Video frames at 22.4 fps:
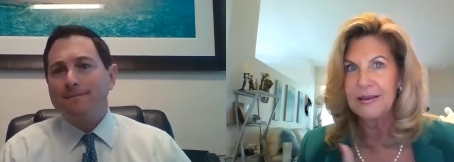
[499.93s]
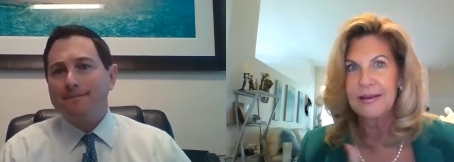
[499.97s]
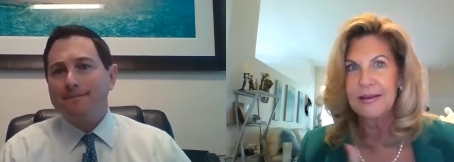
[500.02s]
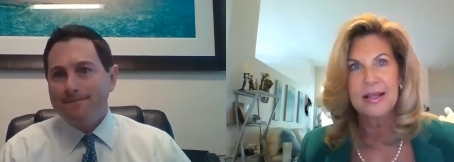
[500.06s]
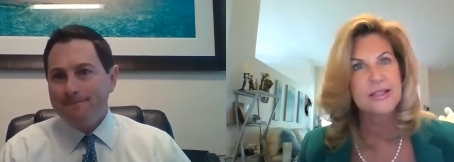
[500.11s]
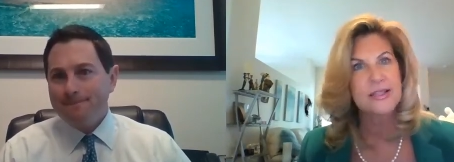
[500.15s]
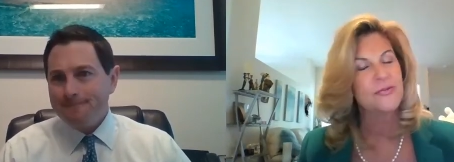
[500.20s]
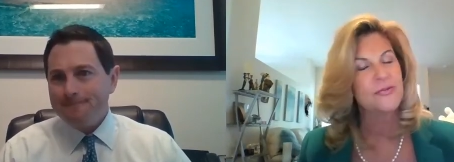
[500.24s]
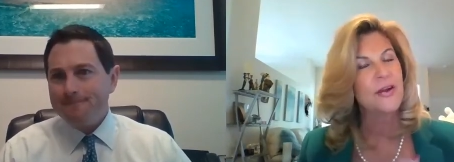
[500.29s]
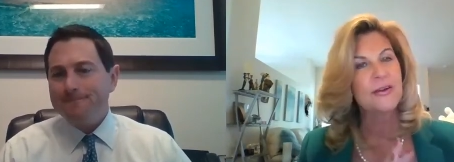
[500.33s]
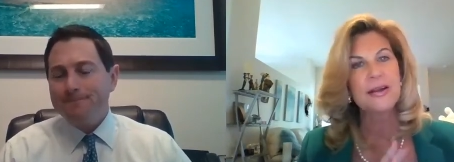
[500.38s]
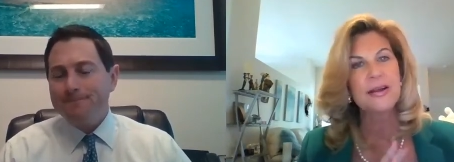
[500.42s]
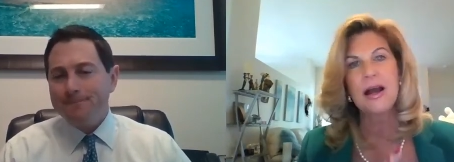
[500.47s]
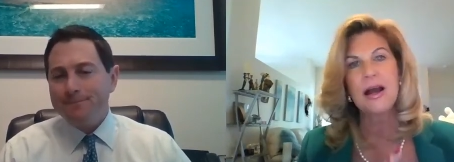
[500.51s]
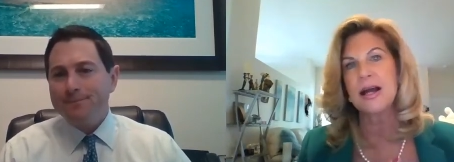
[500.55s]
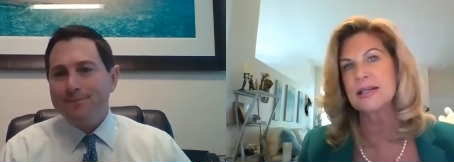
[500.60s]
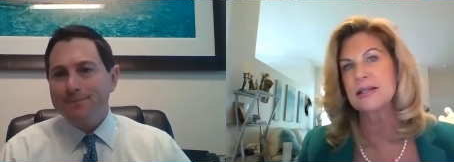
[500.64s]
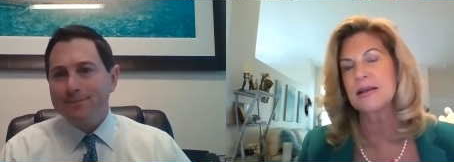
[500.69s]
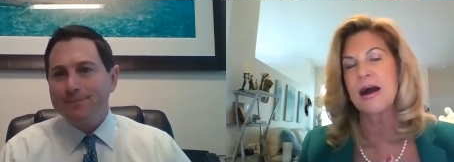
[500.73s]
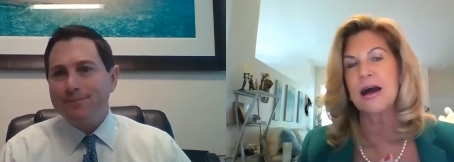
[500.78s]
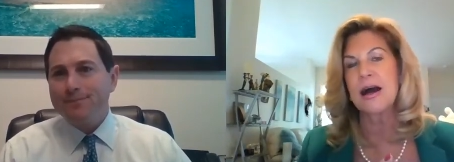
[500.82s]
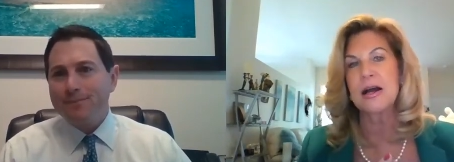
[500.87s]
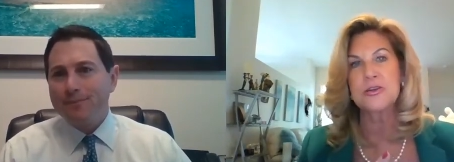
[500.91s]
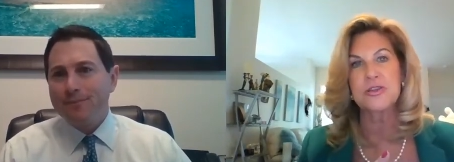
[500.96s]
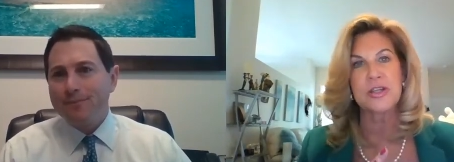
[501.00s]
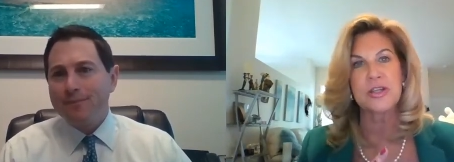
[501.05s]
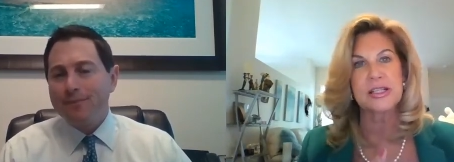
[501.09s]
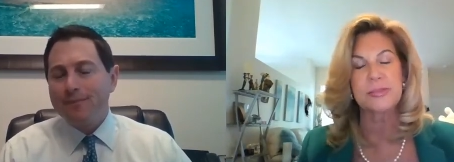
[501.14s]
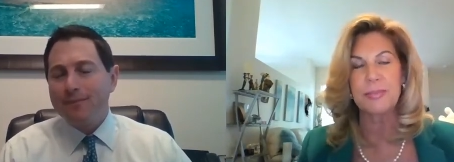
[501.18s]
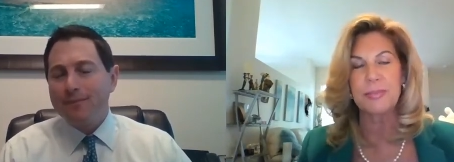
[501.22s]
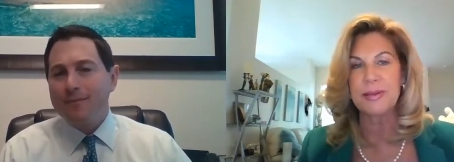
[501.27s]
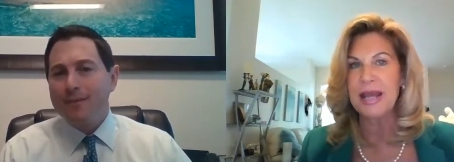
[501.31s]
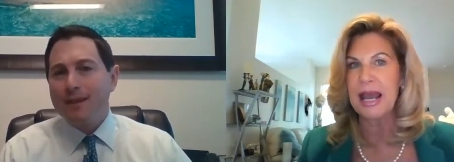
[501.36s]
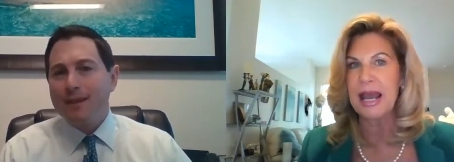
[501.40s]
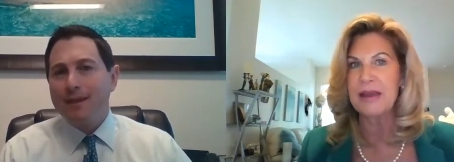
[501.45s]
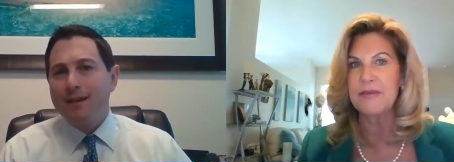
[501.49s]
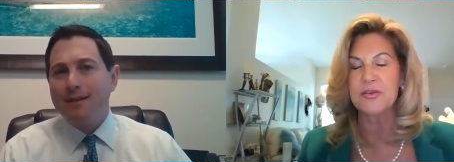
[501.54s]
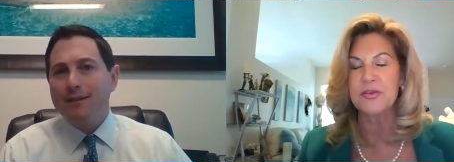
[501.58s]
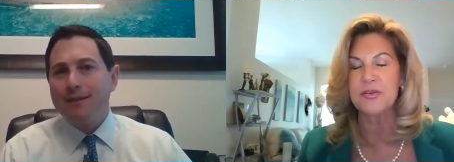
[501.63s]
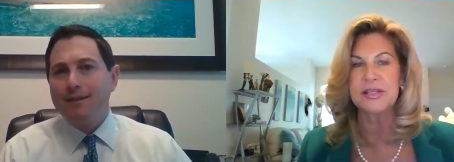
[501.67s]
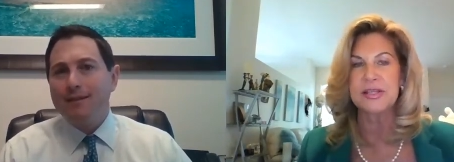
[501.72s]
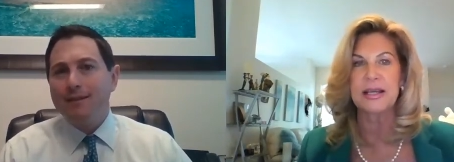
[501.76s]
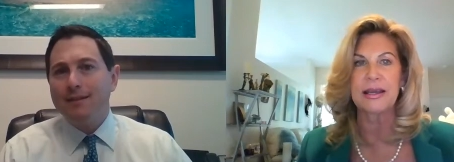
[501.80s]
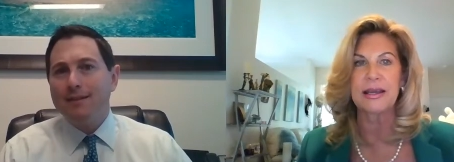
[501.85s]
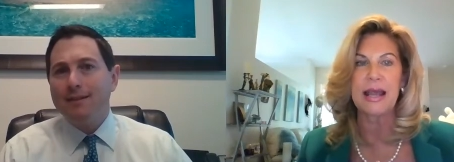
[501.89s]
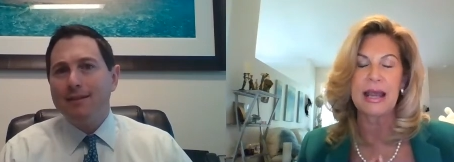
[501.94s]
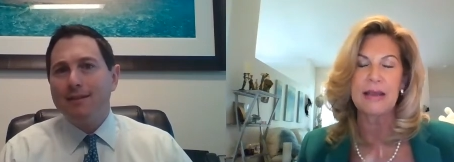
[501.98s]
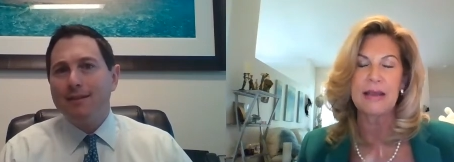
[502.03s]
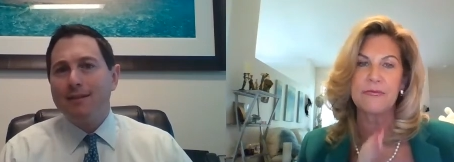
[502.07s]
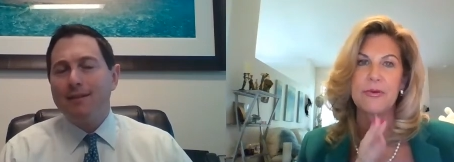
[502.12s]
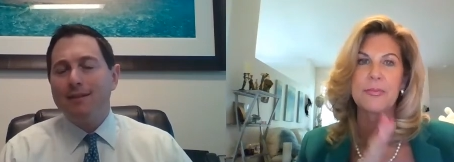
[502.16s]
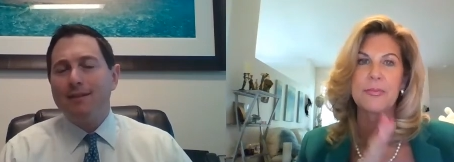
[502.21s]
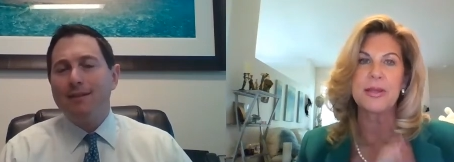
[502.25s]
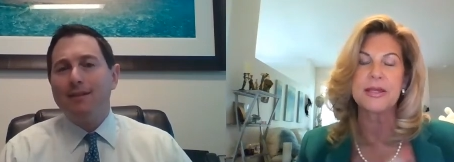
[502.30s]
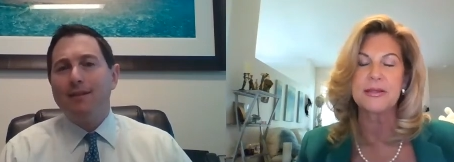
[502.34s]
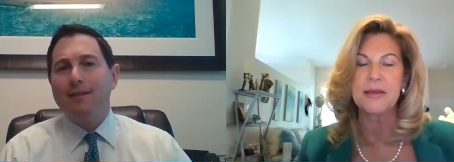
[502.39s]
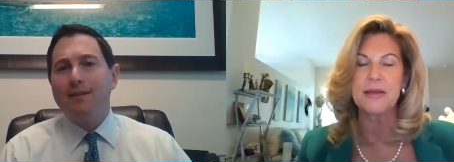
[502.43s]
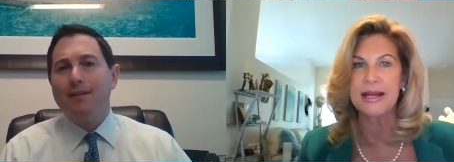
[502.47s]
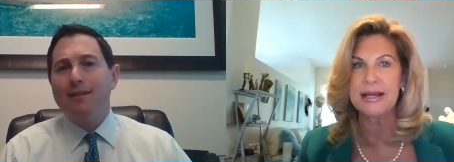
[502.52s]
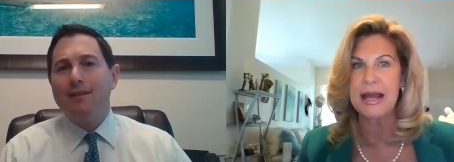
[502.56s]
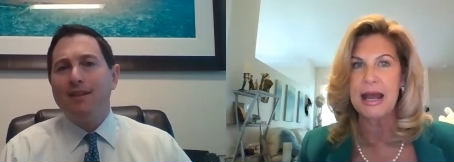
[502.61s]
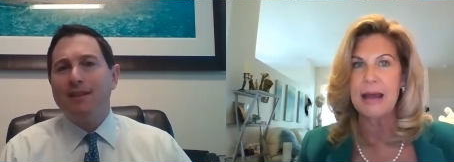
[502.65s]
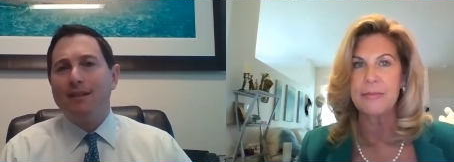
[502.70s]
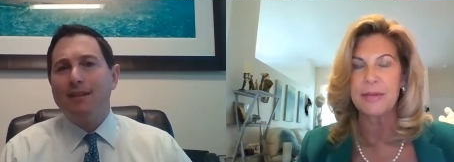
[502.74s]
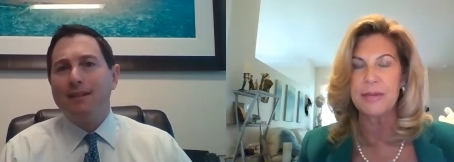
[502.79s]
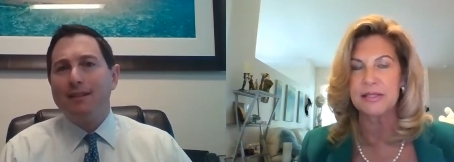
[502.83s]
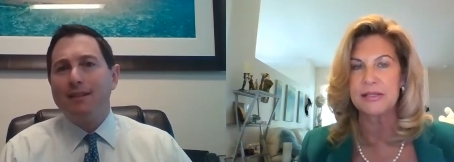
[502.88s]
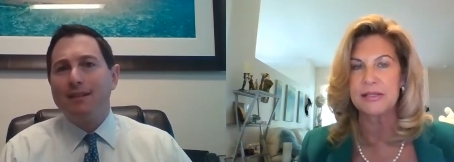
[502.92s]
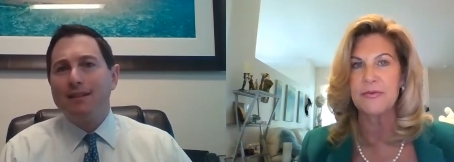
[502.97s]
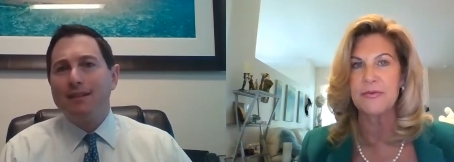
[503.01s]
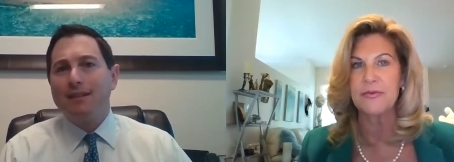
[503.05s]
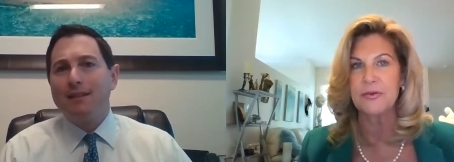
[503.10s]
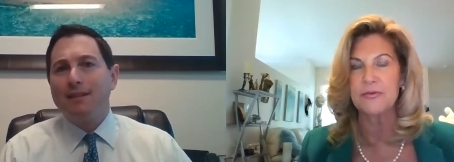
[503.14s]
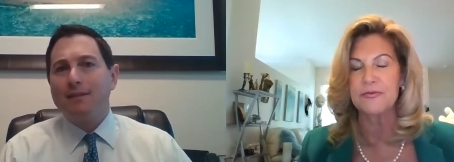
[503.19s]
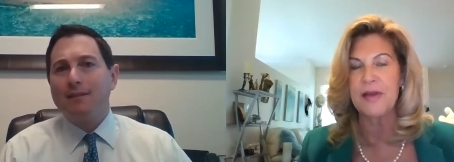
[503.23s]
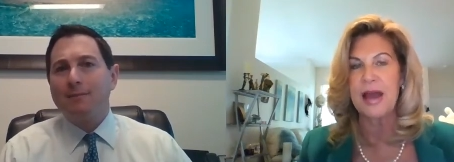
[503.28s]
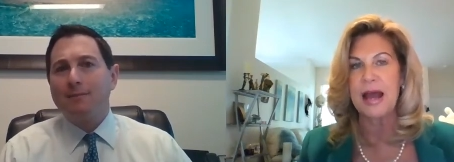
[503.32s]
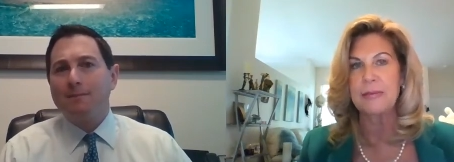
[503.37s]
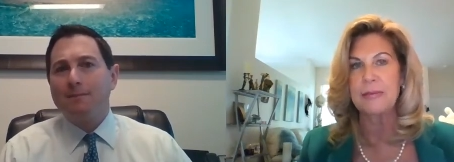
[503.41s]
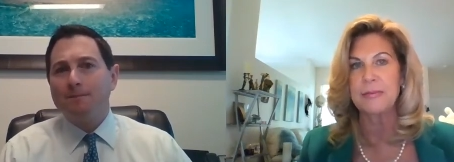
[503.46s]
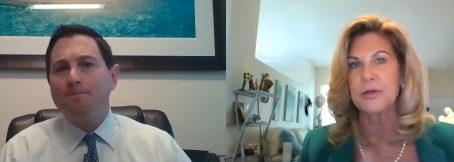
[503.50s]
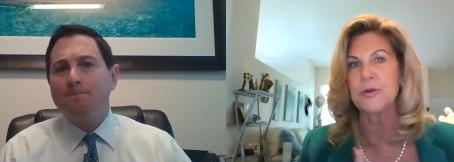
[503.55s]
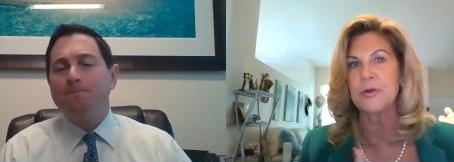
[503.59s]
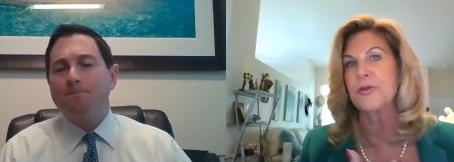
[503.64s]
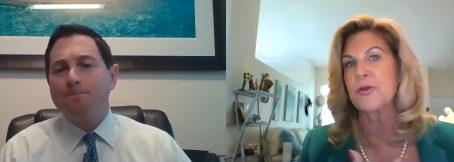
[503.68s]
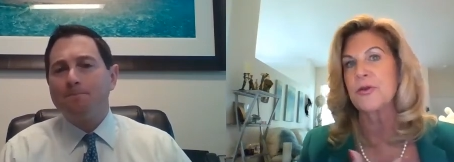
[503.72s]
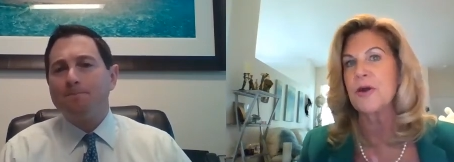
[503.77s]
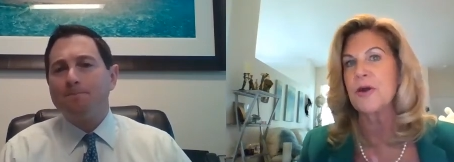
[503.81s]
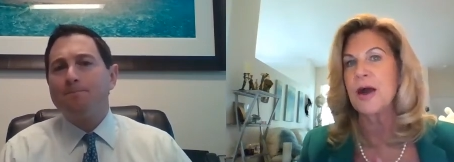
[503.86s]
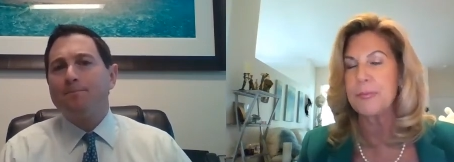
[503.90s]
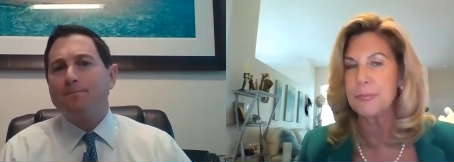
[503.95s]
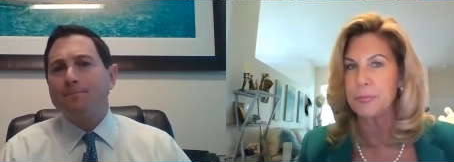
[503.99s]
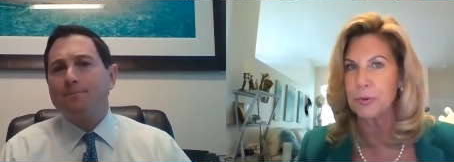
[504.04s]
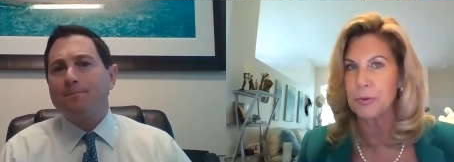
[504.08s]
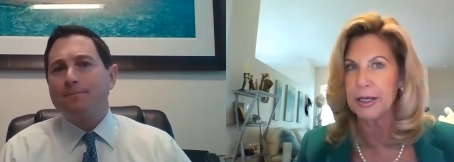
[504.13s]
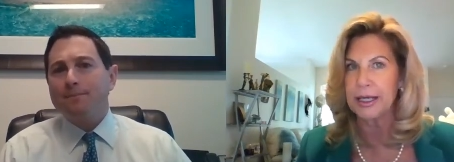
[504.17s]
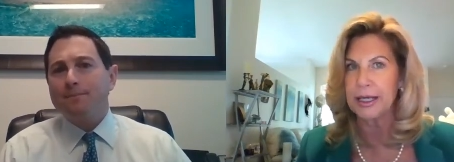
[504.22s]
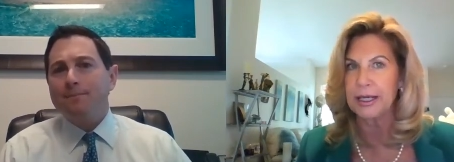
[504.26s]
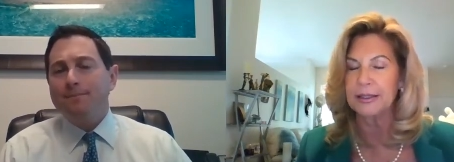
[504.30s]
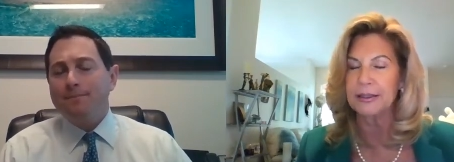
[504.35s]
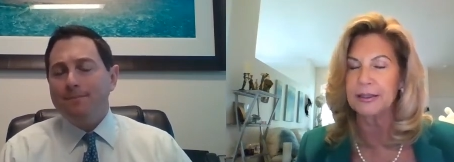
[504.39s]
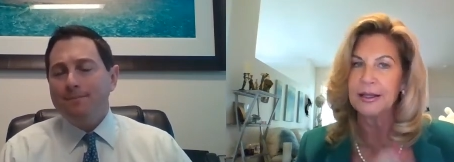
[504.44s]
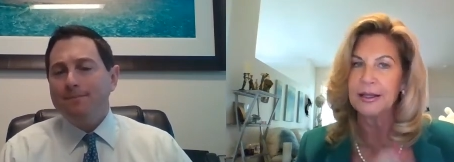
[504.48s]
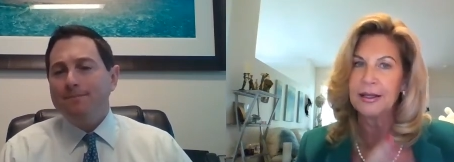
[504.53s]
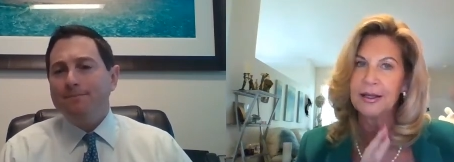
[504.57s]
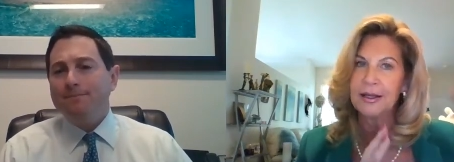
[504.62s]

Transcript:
Speaker 1: It's very unconscious behaviors that came from the dynamics of their family or their upbringing.